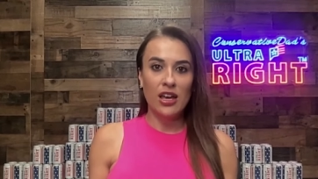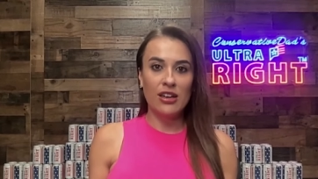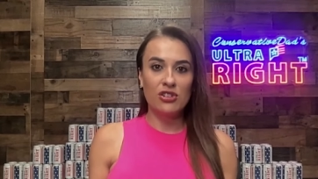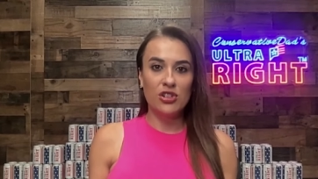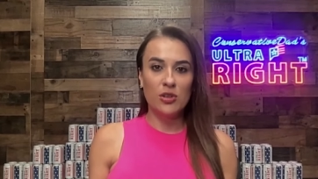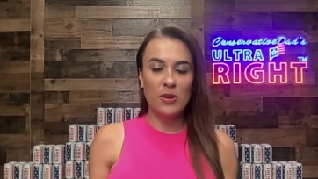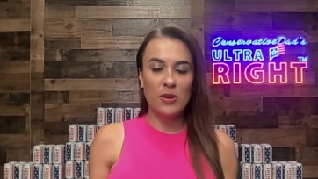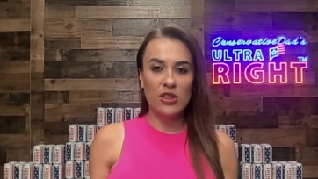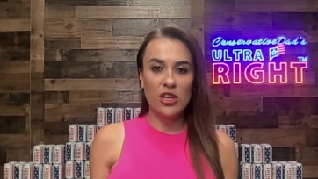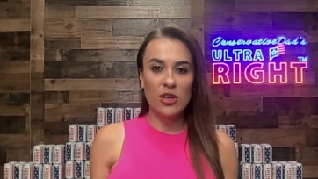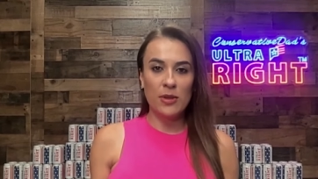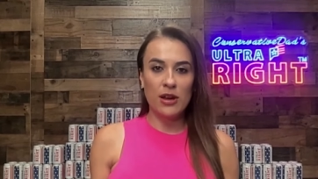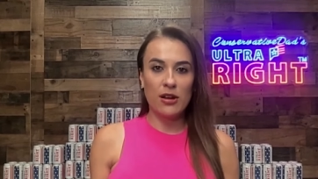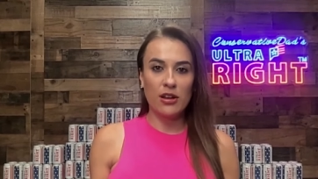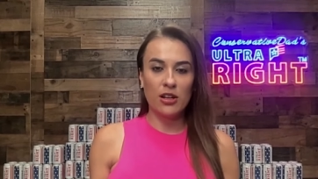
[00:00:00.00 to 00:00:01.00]
It should be
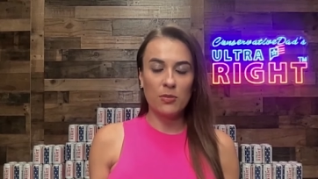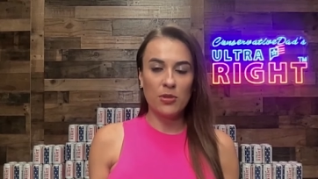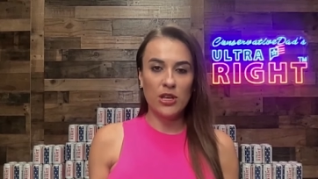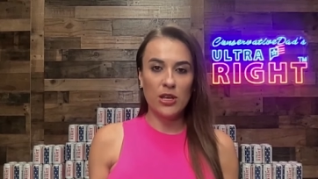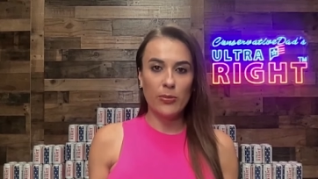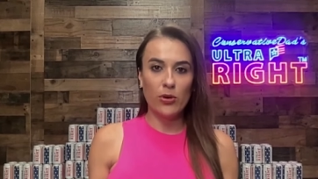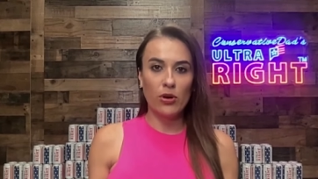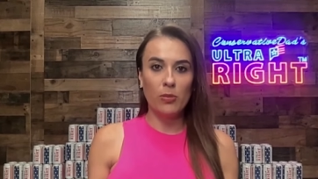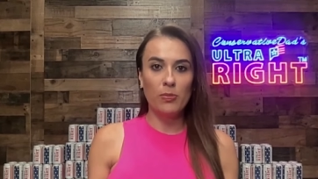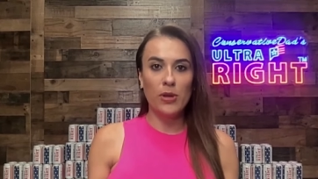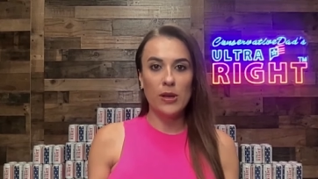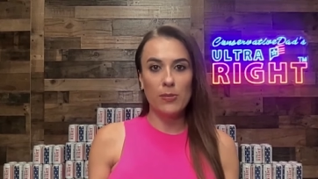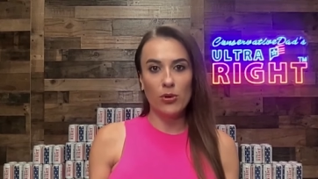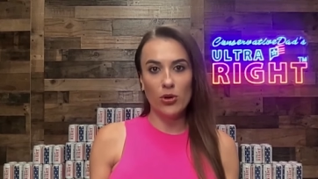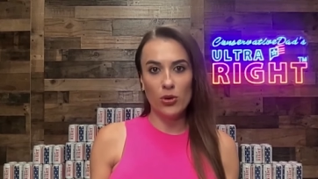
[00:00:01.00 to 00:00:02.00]
the American people,
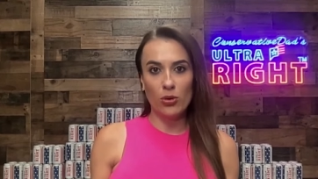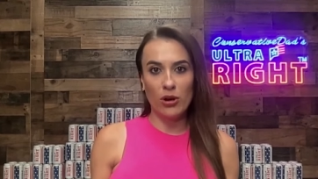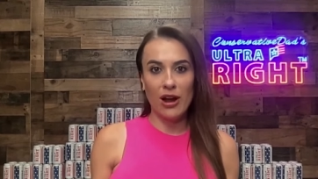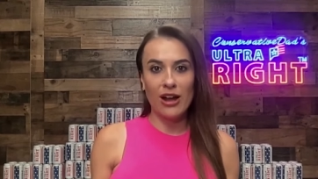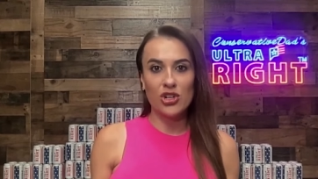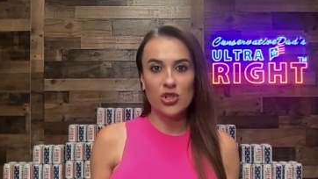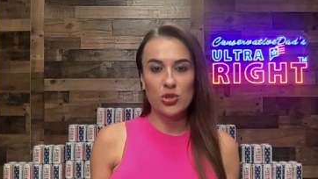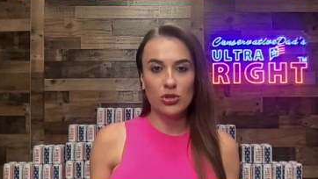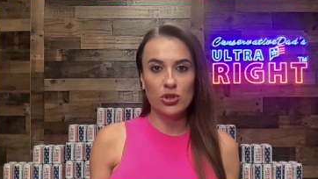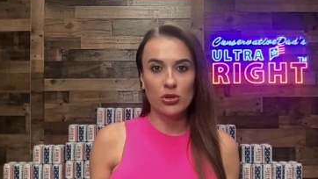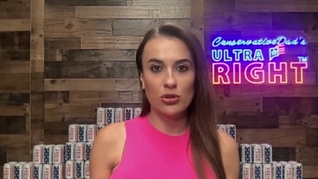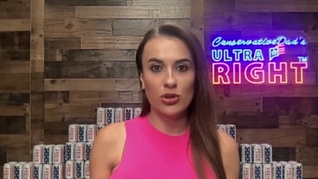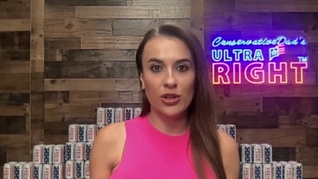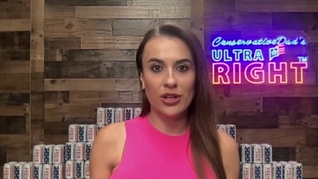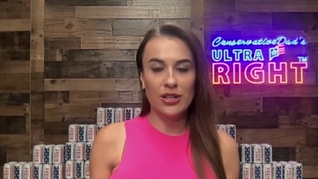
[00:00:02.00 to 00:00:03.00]
people who are actual
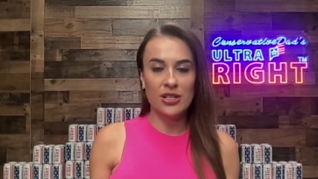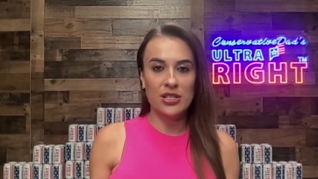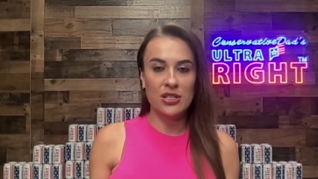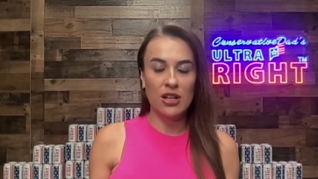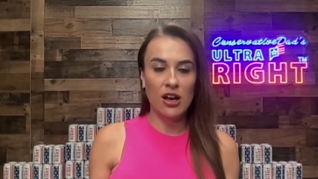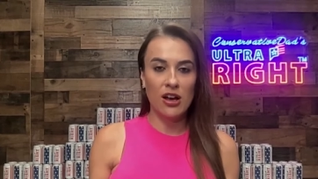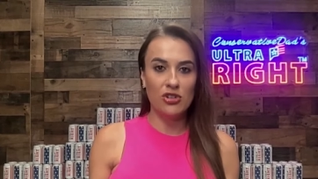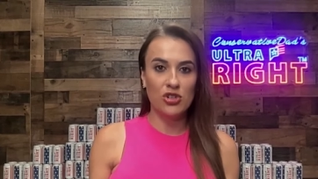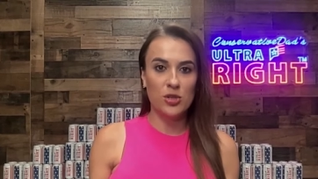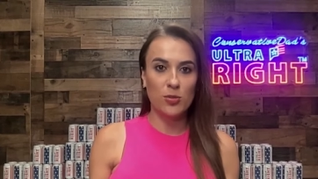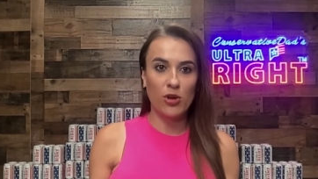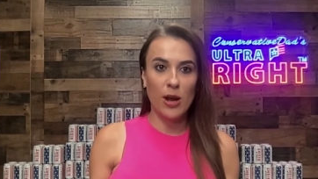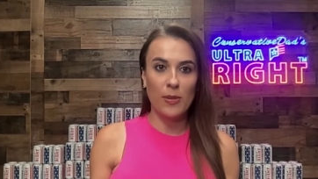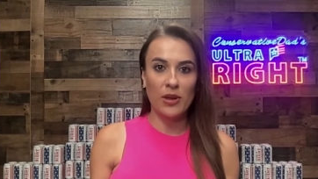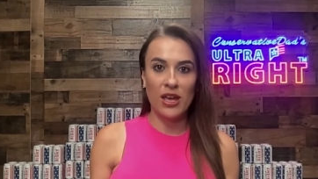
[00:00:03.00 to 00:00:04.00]
journalists, not
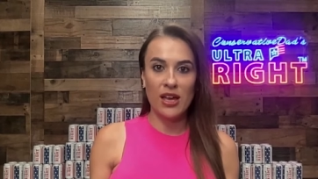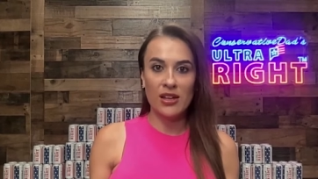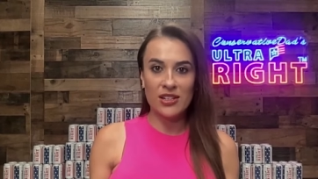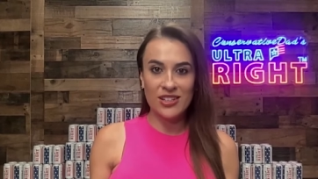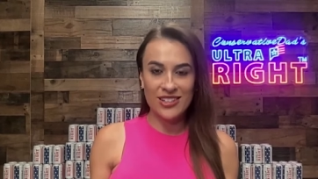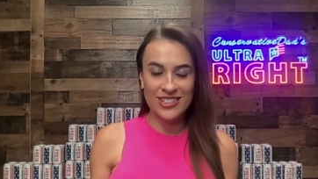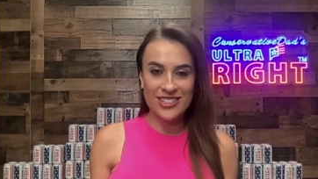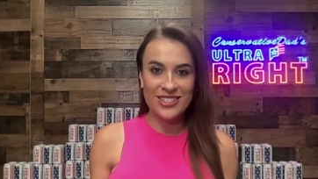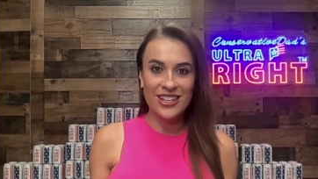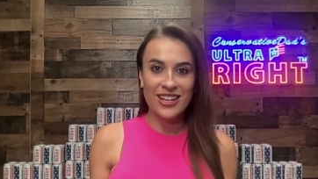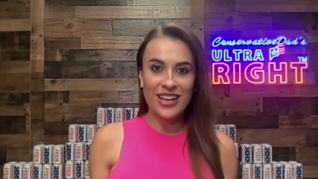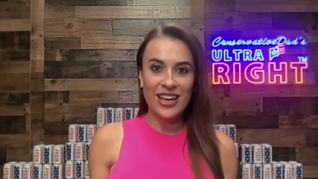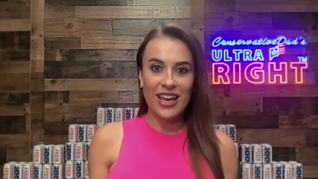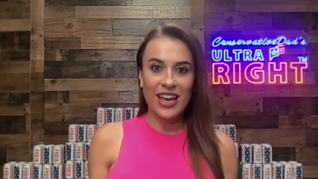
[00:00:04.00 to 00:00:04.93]
just propagandists.